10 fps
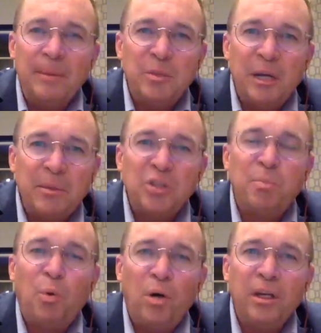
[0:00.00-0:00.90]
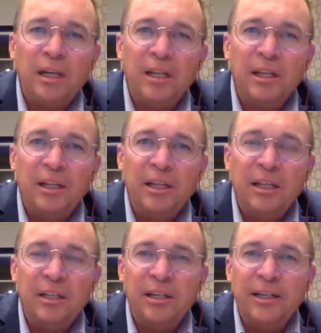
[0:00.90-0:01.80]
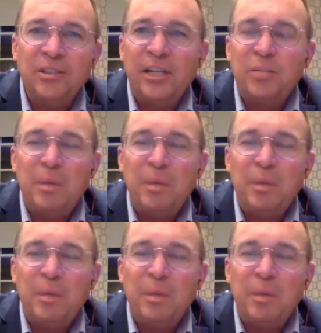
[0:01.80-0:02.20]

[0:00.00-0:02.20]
It's become a sport in, in, in the United States.